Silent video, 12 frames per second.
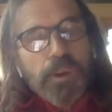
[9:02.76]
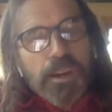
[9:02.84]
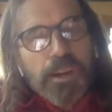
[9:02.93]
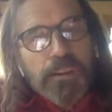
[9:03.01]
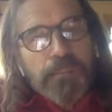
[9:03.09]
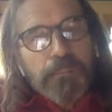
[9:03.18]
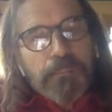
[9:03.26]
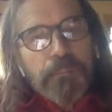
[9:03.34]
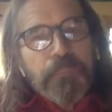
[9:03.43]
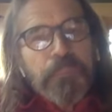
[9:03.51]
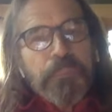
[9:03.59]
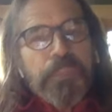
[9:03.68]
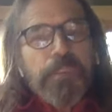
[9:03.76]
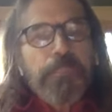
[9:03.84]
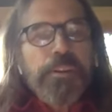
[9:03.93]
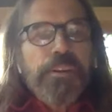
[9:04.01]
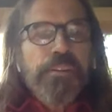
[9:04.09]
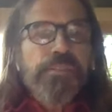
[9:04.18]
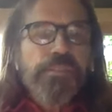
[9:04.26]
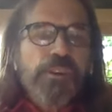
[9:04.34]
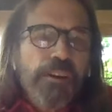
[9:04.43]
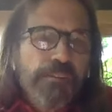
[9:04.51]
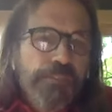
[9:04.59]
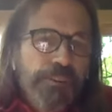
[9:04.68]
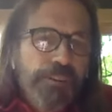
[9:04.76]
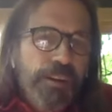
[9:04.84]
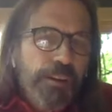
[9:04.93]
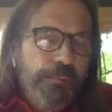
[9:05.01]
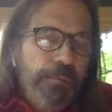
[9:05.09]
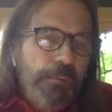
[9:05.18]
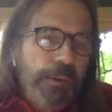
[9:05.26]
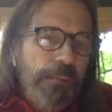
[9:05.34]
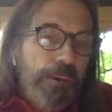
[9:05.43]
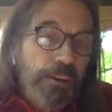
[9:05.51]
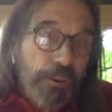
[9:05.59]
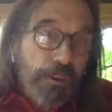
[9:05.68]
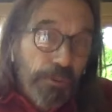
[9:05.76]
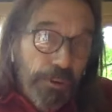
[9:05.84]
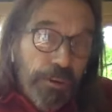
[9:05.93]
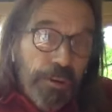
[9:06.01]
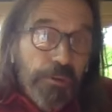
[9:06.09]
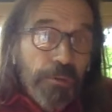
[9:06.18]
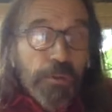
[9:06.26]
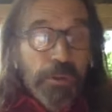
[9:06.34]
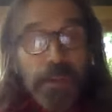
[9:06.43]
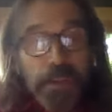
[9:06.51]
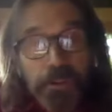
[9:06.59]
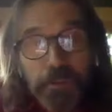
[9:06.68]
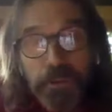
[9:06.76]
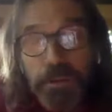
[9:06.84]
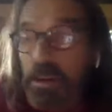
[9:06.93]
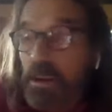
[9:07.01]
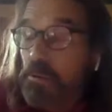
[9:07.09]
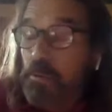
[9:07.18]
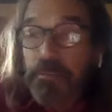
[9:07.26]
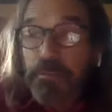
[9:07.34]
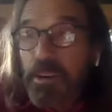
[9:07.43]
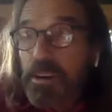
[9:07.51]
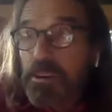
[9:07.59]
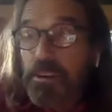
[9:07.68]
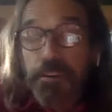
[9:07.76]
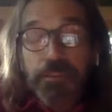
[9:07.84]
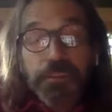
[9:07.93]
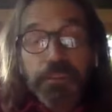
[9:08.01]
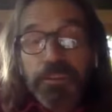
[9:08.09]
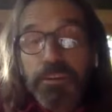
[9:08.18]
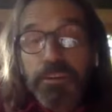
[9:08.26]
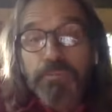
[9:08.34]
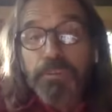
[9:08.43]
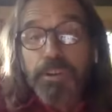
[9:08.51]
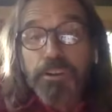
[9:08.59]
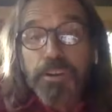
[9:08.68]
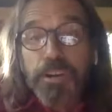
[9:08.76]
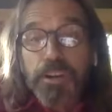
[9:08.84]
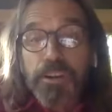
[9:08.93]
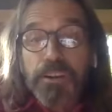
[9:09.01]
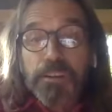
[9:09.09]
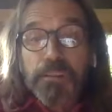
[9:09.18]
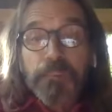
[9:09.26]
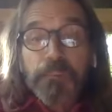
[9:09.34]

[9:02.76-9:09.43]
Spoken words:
way, because oftentimes by my coaching or mentoring, however I differentiate it,